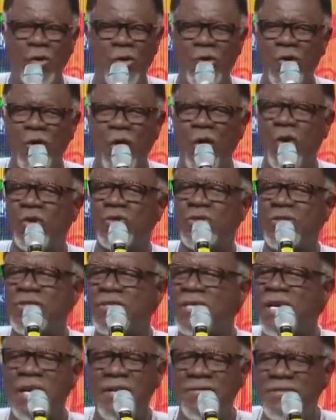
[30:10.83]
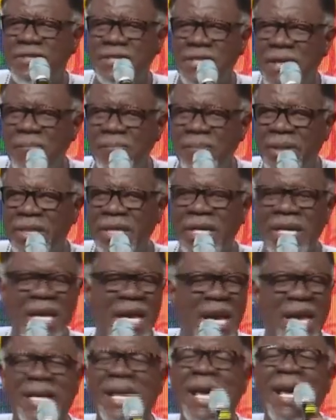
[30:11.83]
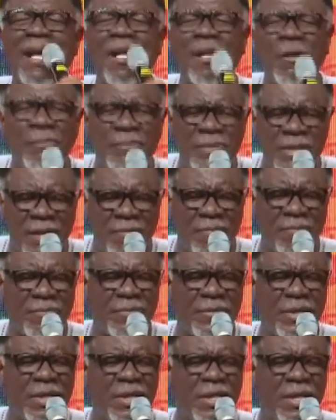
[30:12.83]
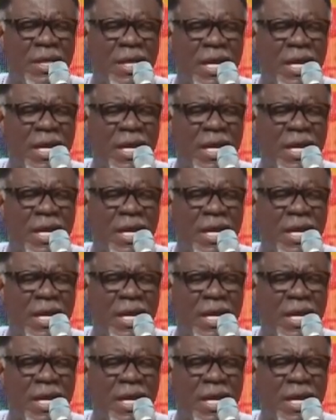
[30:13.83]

or served somebody and helped them.